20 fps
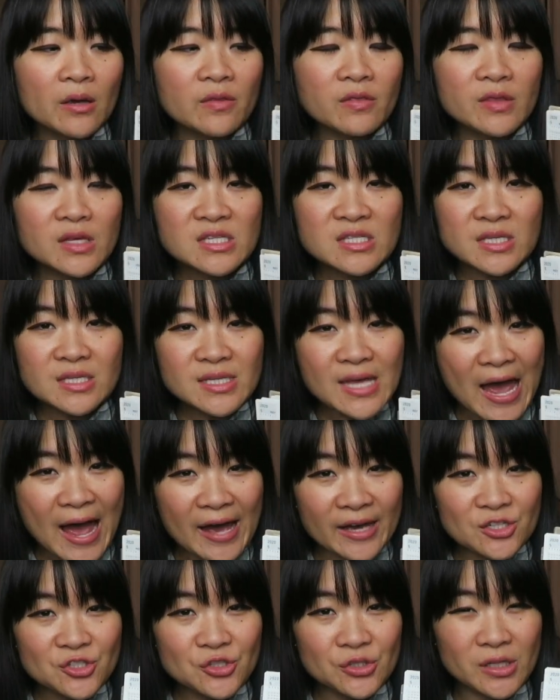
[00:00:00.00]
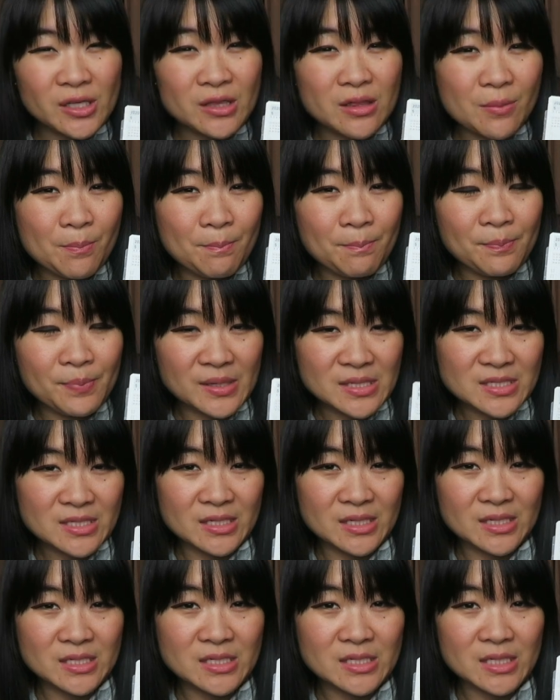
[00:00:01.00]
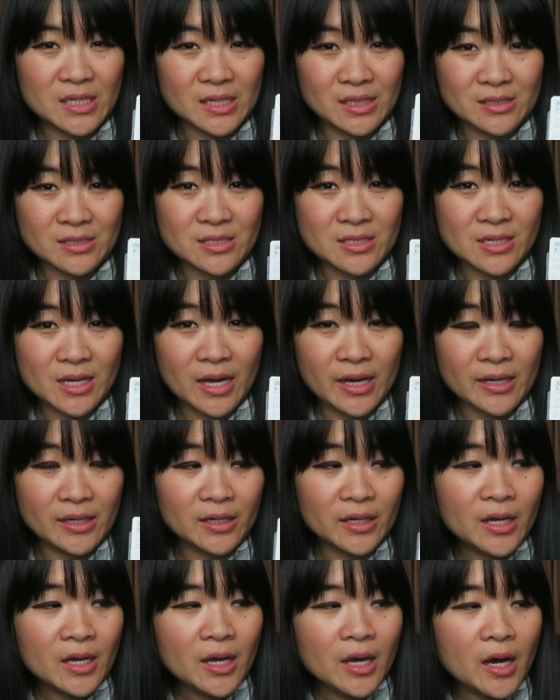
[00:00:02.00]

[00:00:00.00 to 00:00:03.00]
This is actually the business inside.